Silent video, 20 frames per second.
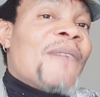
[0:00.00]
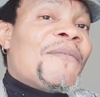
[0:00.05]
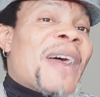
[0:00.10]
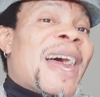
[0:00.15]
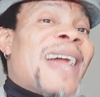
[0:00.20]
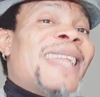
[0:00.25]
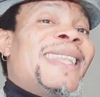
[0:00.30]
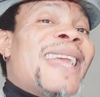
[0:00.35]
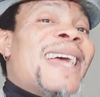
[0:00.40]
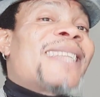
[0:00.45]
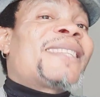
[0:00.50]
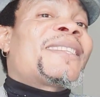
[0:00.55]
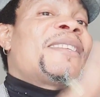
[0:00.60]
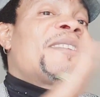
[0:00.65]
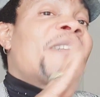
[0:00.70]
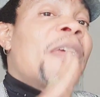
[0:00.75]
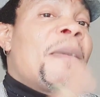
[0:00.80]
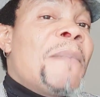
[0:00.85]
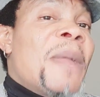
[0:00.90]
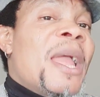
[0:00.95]
and let
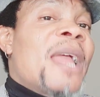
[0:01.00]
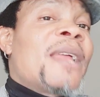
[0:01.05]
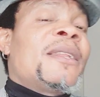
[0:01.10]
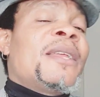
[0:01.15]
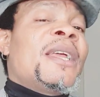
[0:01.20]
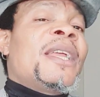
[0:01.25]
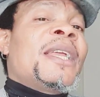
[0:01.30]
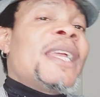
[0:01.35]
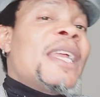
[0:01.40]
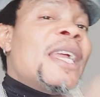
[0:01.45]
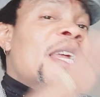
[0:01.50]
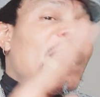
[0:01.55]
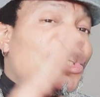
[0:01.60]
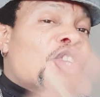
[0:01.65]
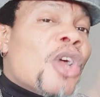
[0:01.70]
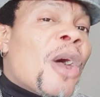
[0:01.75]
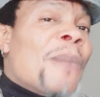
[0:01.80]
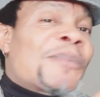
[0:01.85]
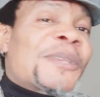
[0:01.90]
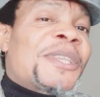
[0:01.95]
it remain a
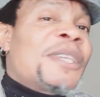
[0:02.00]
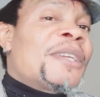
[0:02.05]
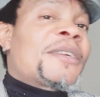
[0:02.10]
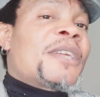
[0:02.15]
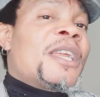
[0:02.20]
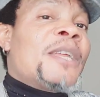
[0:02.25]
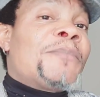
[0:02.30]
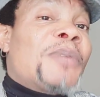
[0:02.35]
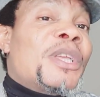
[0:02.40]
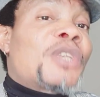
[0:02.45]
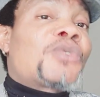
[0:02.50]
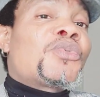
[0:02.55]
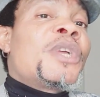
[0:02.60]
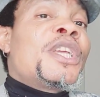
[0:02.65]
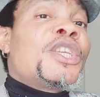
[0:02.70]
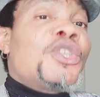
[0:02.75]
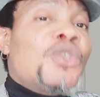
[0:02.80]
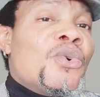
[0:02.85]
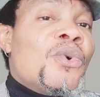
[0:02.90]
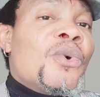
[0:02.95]
top secret
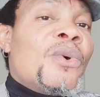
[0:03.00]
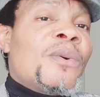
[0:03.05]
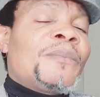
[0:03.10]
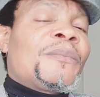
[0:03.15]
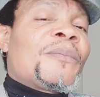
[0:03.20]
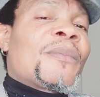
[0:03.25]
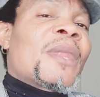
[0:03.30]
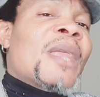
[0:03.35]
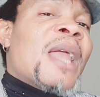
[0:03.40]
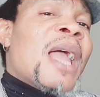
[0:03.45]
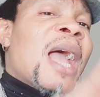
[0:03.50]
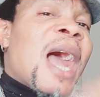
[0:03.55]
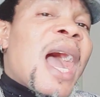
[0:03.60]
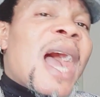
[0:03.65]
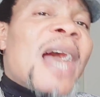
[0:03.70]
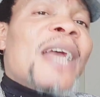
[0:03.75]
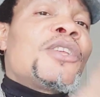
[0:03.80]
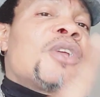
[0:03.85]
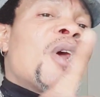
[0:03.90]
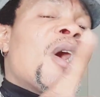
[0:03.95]
between you
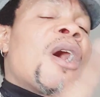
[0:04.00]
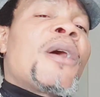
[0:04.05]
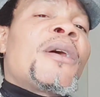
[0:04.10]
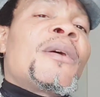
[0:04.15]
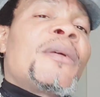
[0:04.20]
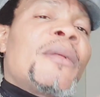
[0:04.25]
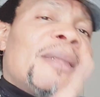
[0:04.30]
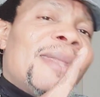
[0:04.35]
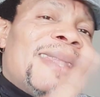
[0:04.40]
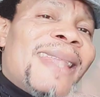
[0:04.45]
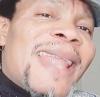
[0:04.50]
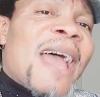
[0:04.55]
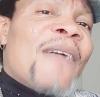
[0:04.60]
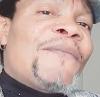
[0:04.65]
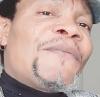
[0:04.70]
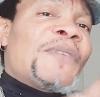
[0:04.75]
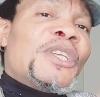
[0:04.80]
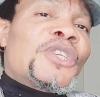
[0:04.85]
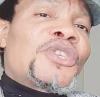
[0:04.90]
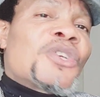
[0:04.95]
and your
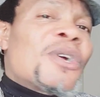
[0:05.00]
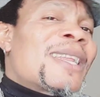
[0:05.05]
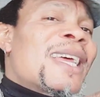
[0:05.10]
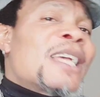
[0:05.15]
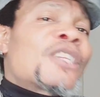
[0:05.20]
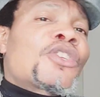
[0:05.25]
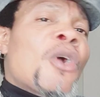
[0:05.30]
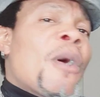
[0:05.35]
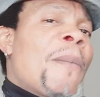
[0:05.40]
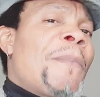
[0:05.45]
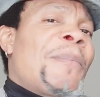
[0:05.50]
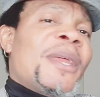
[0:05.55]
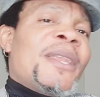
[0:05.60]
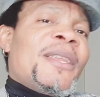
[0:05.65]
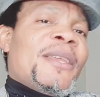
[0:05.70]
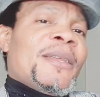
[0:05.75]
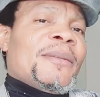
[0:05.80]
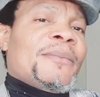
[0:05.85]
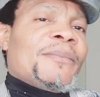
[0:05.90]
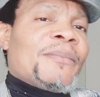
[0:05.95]
life insurance
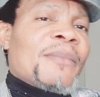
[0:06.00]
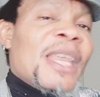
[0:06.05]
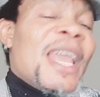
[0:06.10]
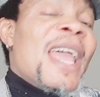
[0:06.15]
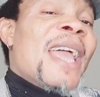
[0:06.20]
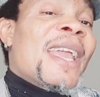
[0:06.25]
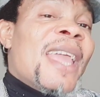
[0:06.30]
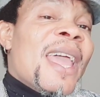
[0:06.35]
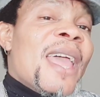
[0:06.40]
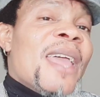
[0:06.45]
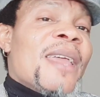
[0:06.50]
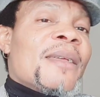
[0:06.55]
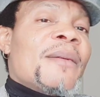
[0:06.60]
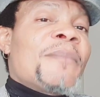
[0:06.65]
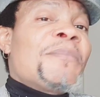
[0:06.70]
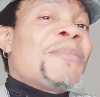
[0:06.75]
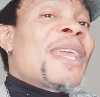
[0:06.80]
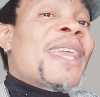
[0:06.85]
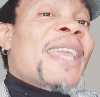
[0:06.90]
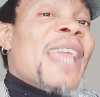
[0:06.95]
company. Again,
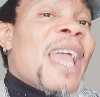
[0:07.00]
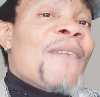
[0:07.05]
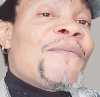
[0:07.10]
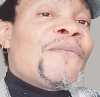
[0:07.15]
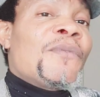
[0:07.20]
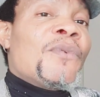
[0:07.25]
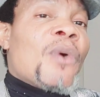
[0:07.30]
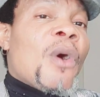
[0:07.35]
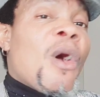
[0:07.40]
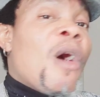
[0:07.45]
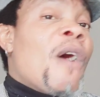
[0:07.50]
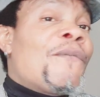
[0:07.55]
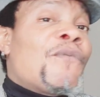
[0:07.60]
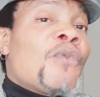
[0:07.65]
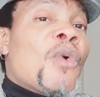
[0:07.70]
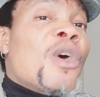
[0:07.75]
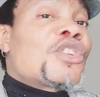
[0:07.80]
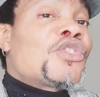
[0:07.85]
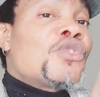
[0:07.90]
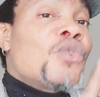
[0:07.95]
be careful of
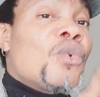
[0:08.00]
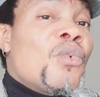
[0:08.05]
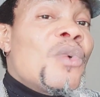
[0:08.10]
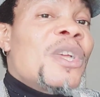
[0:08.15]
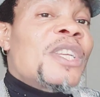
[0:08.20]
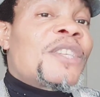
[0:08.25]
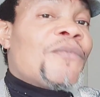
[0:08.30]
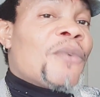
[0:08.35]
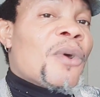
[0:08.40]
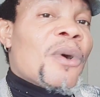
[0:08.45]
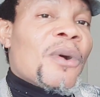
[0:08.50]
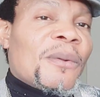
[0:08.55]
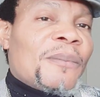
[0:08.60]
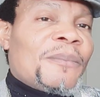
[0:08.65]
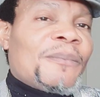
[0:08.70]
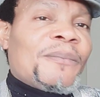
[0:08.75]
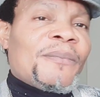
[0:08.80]
what you wish for.